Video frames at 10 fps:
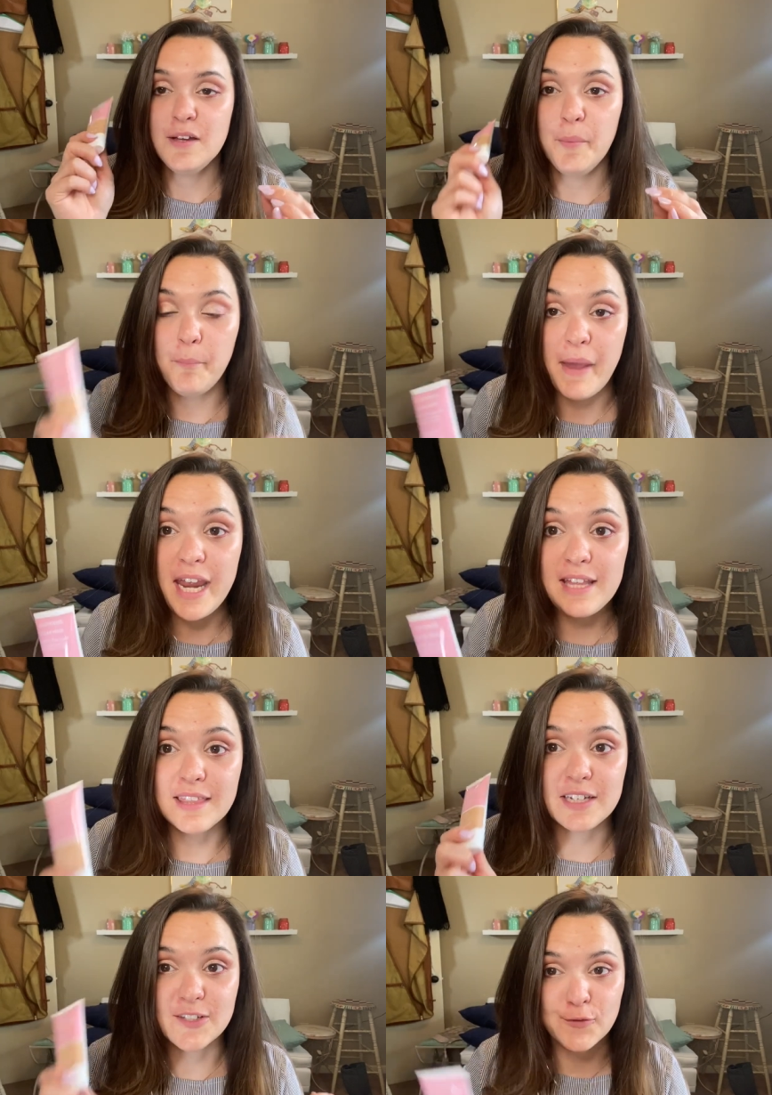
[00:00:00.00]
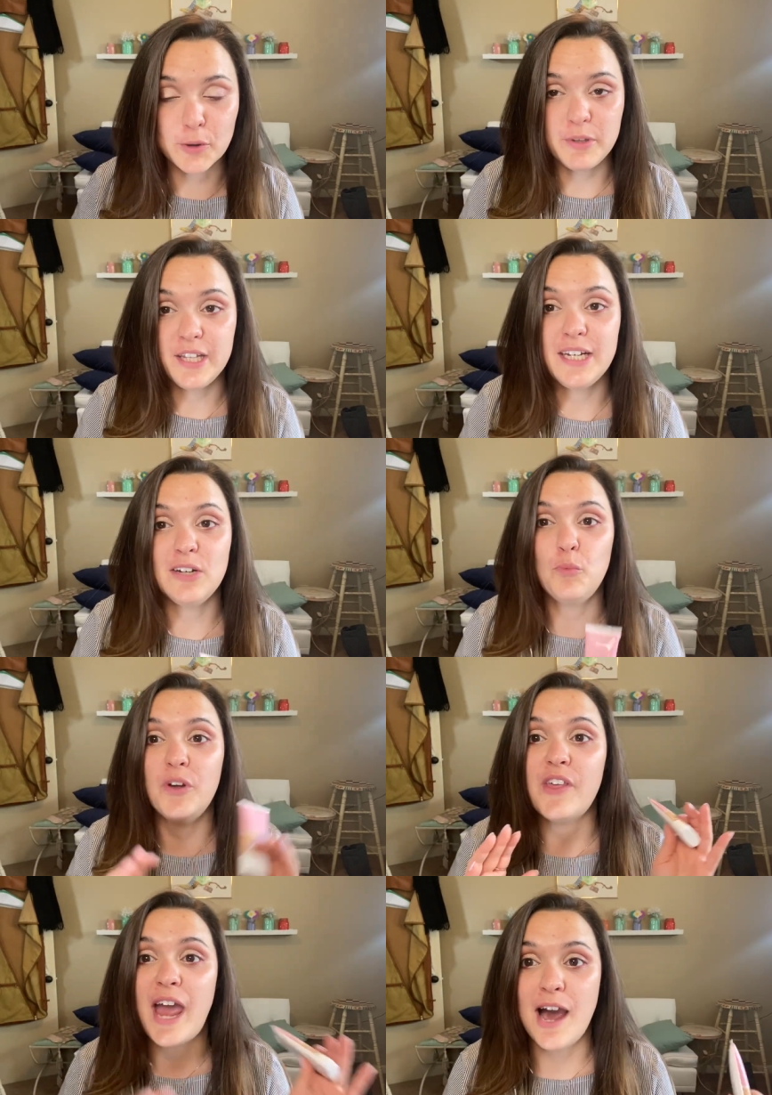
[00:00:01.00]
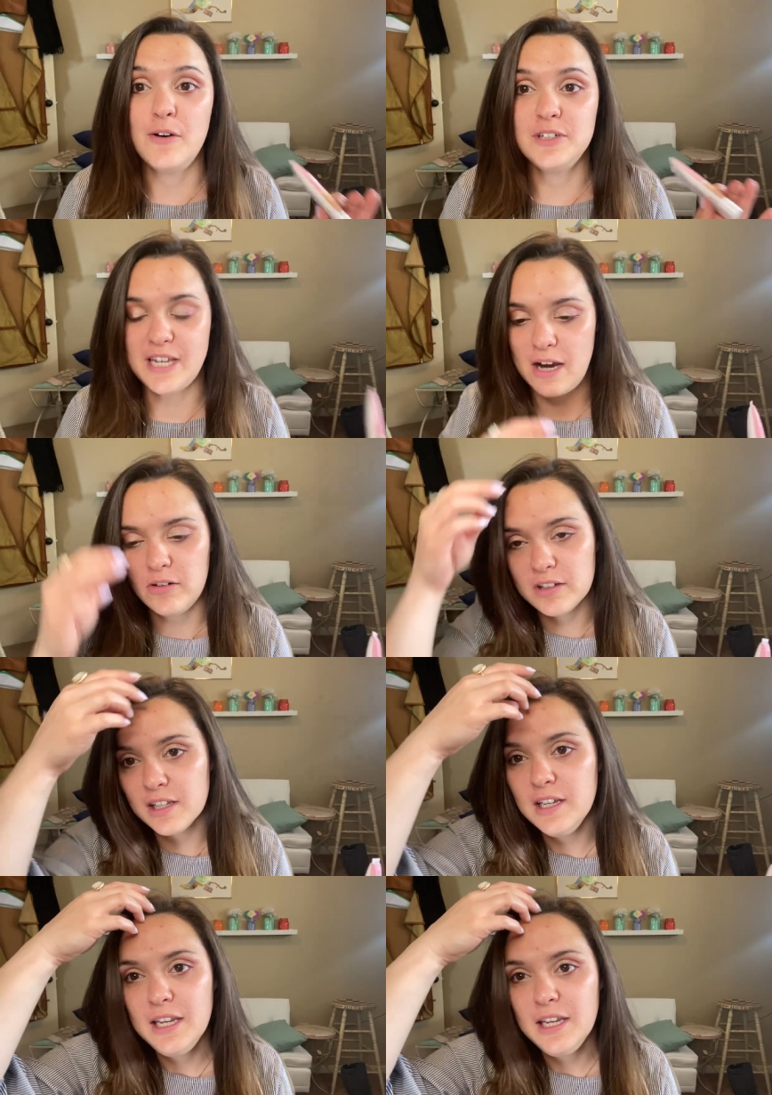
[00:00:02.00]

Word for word: make that is formulated without talc.